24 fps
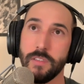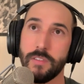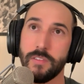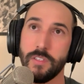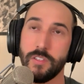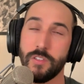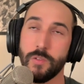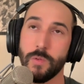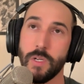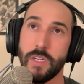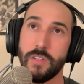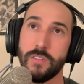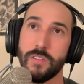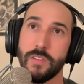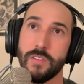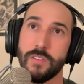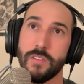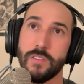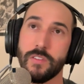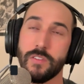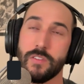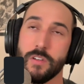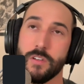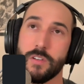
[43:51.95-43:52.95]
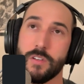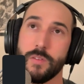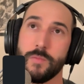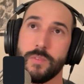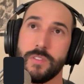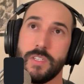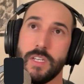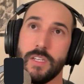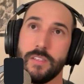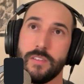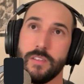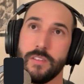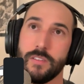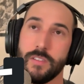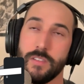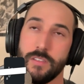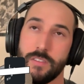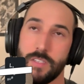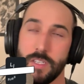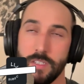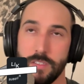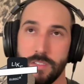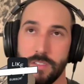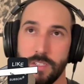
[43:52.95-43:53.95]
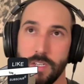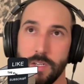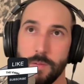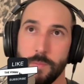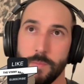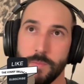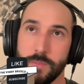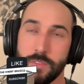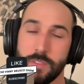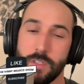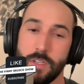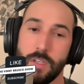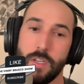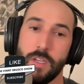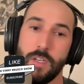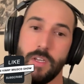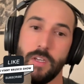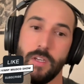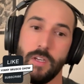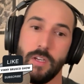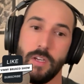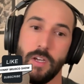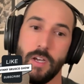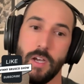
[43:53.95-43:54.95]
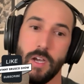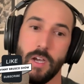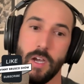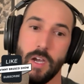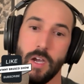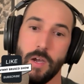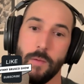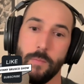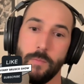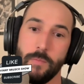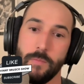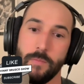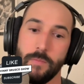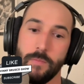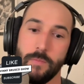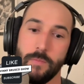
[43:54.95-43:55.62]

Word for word: situations and circumstances and systems. Um,